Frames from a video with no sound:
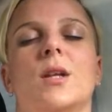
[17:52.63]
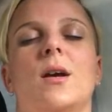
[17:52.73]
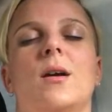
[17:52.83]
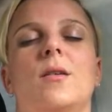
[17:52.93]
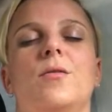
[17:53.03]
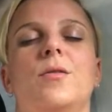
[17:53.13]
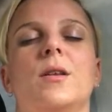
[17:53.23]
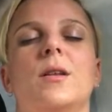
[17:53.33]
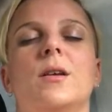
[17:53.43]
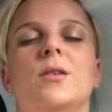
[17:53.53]
And
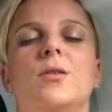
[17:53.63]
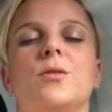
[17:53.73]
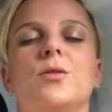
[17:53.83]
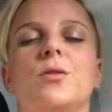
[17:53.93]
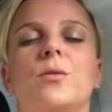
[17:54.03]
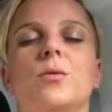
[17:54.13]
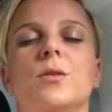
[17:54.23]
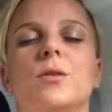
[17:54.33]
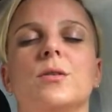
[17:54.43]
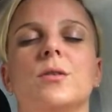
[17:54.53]
feeling into your
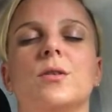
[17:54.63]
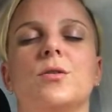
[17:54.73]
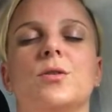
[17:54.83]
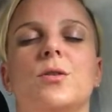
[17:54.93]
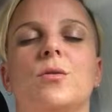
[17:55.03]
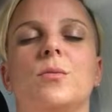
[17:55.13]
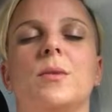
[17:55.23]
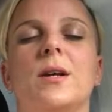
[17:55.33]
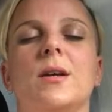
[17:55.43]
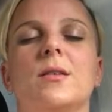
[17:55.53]
shoulders and your shoulder
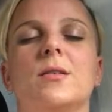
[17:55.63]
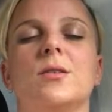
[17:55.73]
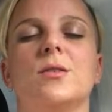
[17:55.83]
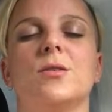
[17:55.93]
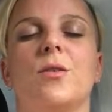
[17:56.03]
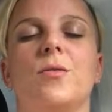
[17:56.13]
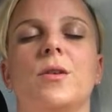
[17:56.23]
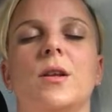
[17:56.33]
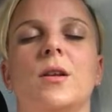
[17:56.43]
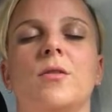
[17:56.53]
blades, just
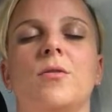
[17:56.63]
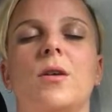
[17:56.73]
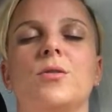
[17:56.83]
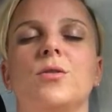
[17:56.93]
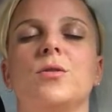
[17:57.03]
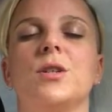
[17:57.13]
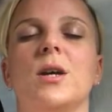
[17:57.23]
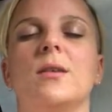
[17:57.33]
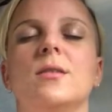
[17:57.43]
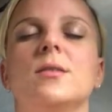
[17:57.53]
soften in and around your
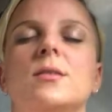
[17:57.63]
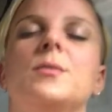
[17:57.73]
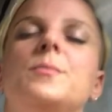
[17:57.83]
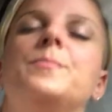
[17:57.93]
chest,